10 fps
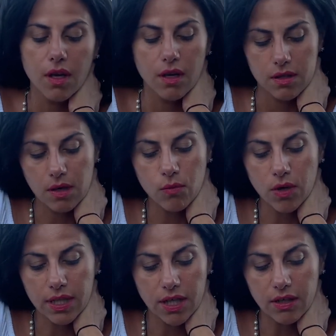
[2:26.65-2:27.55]
Someone
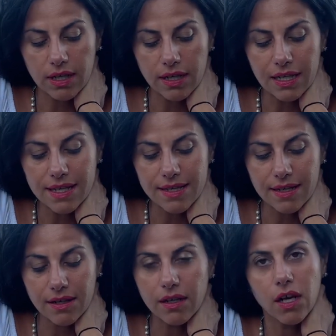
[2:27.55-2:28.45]
here released
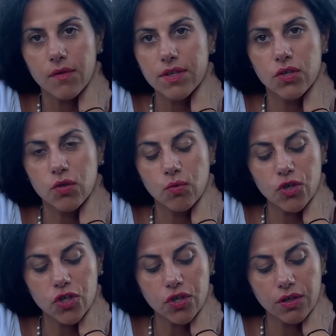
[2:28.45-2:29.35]
a love
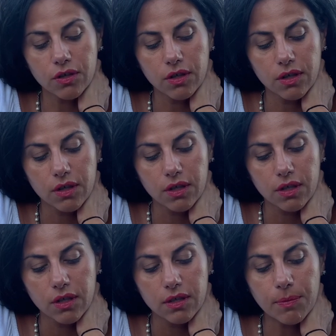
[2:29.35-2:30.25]
situation.
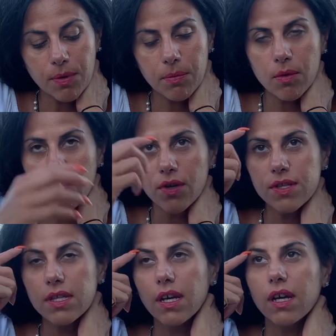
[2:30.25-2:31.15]
There probably
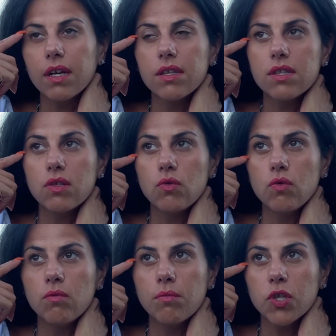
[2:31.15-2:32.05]
was uh,
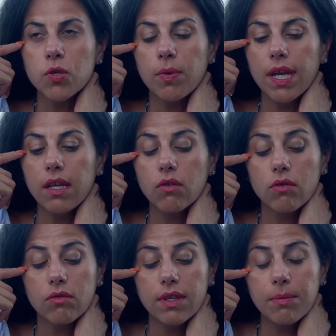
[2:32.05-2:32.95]
too much pain,
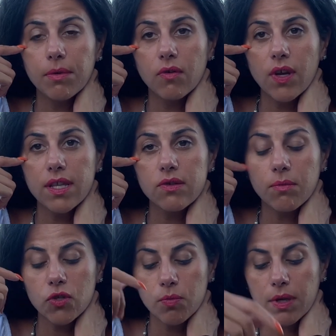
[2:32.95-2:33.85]
or they create too
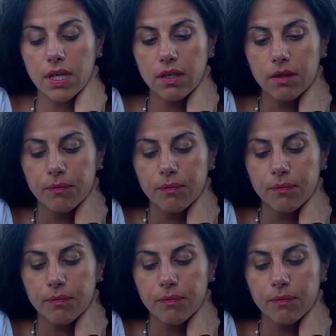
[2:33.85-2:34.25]
much pain.